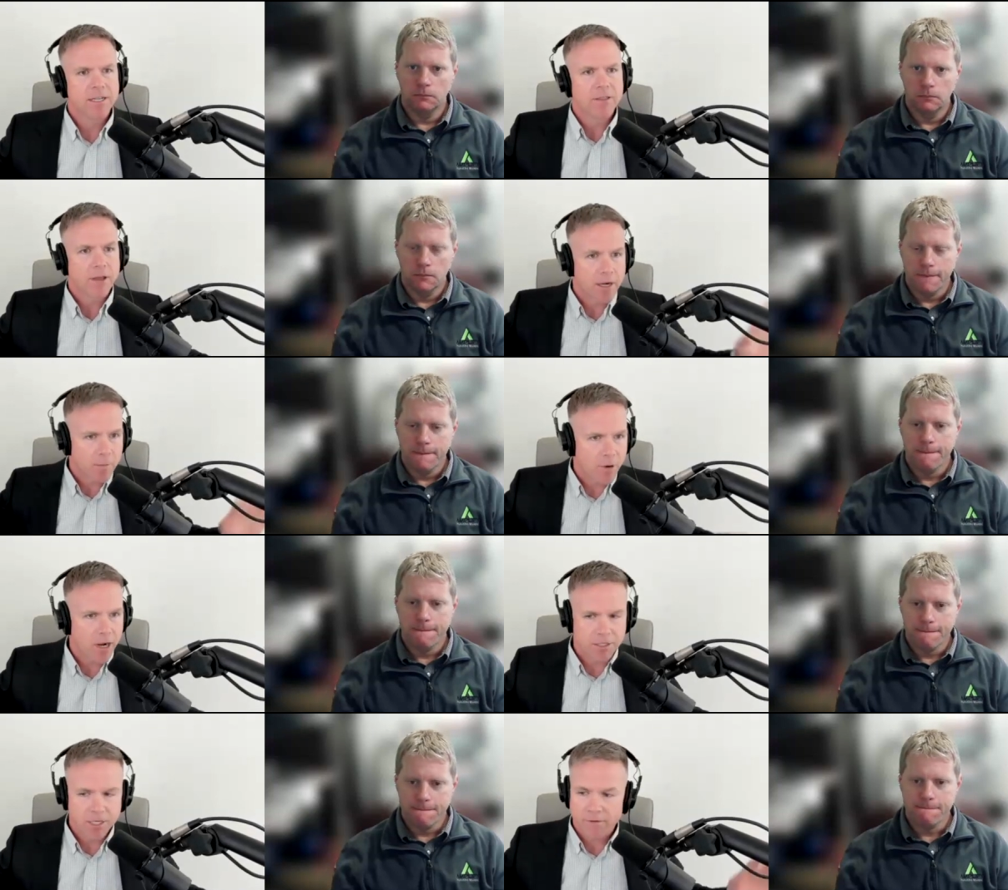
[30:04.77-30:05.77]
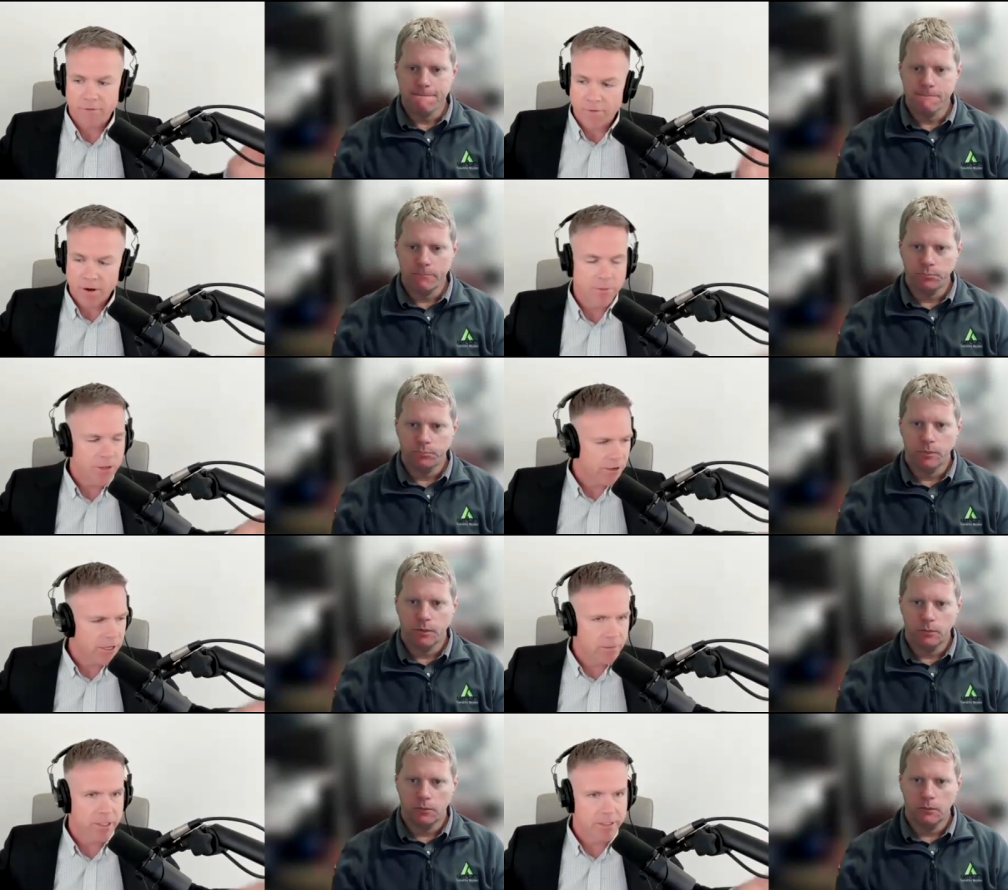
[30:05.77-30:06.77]
Speaker 1: on a project from their
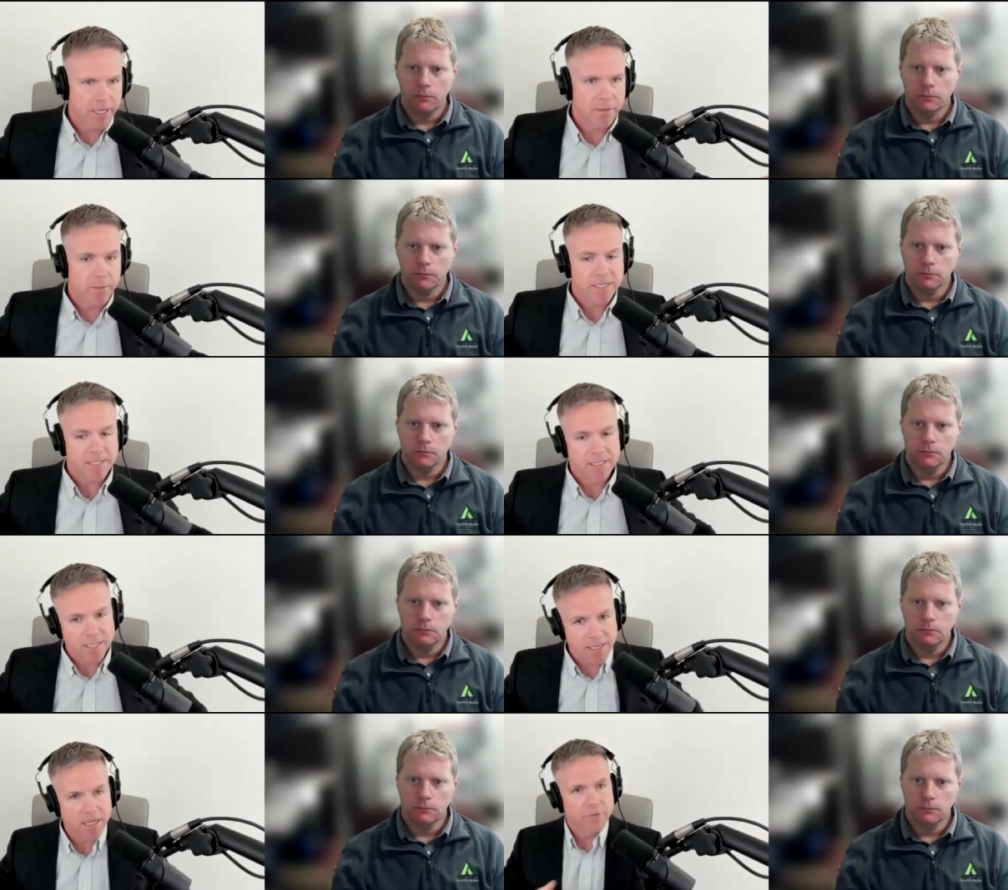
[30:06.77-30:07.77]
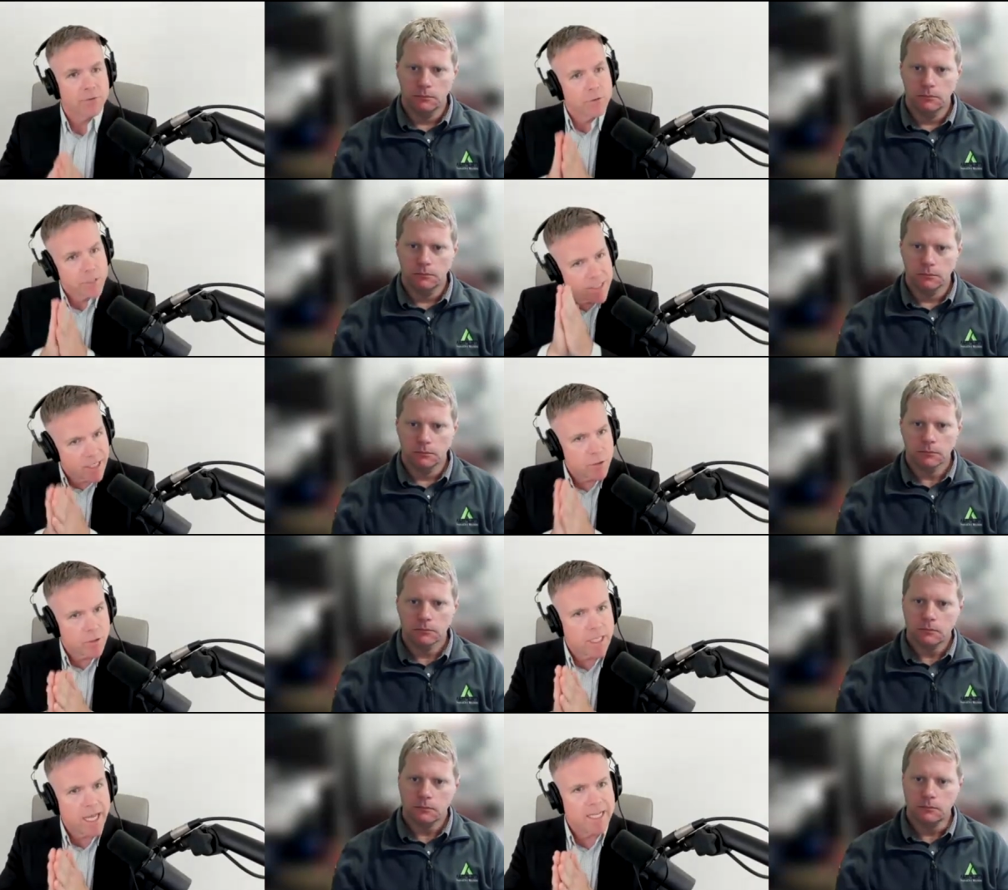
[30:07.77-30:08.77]
email database instead of through a
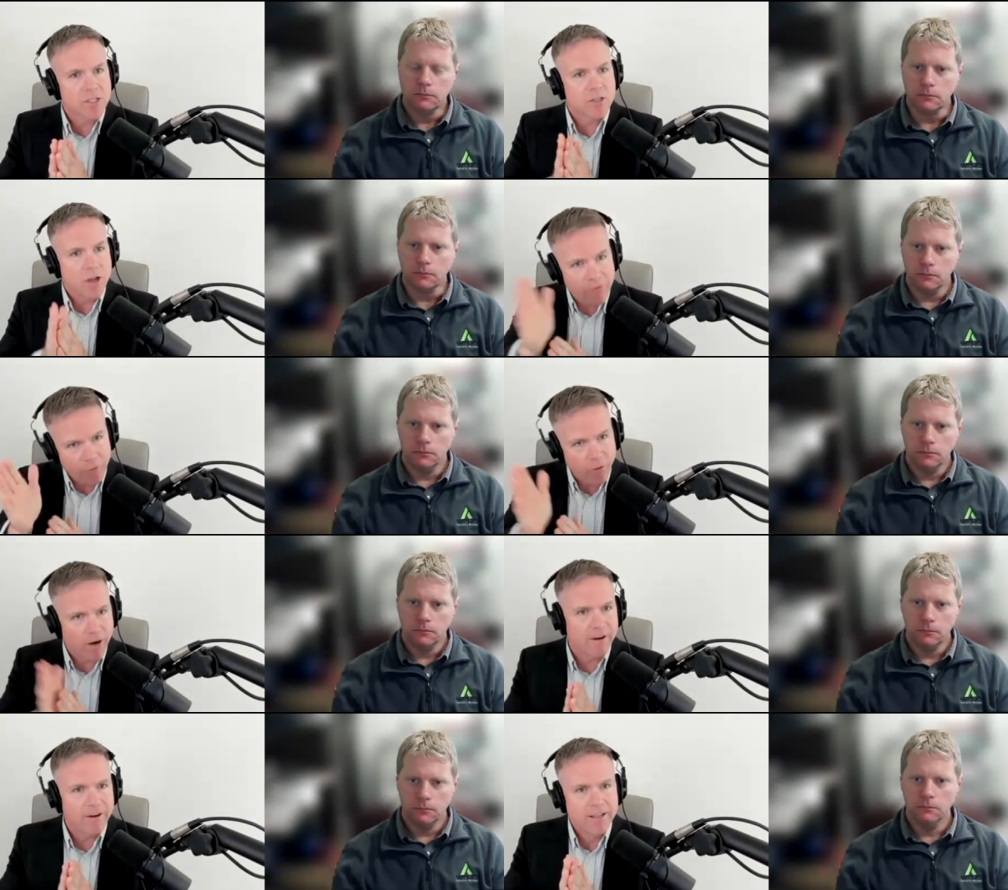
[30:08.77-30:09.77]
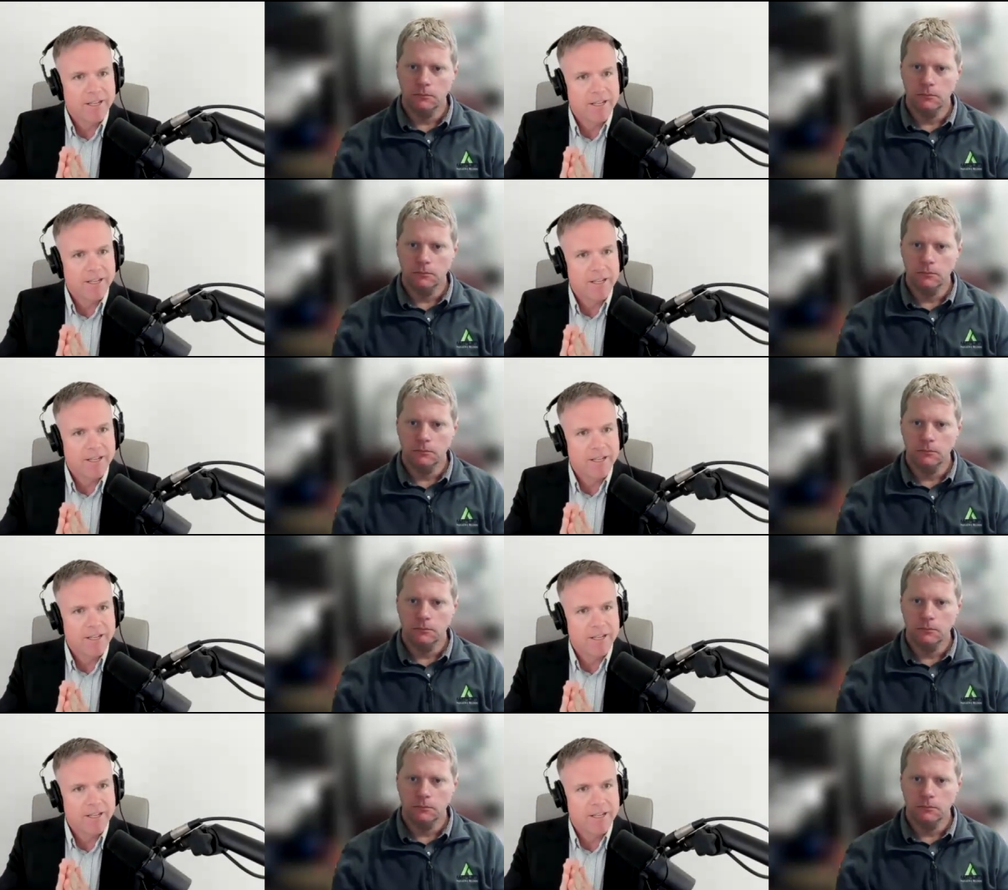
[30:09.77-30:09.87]
centralized software,